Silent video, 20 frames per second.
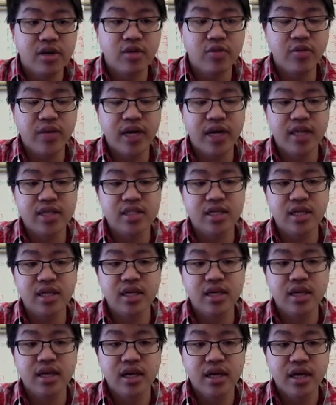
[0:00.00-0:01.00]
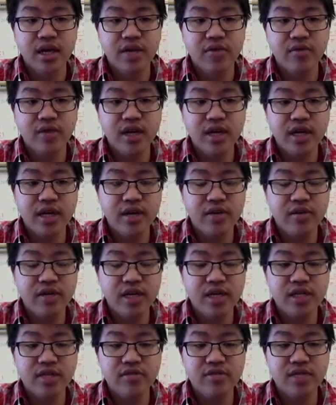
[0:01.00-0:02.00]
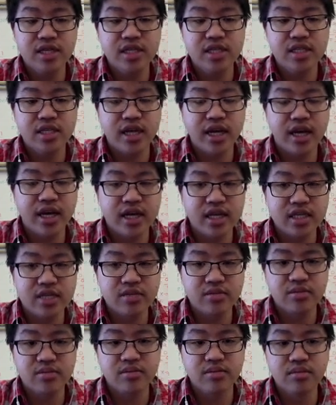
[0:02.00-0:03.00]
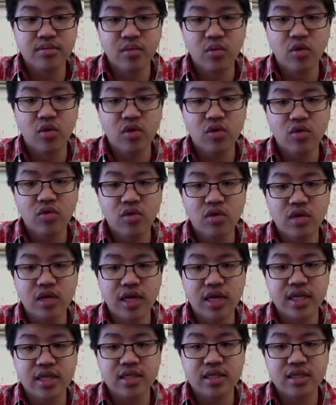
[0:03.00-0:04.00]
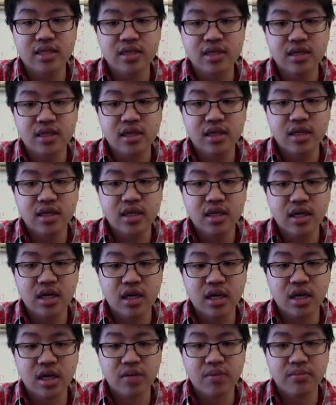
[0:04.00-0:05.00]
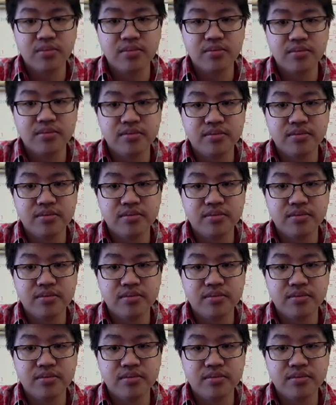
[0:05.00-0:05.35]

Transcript: on opacity, and right now each of these has more or less auto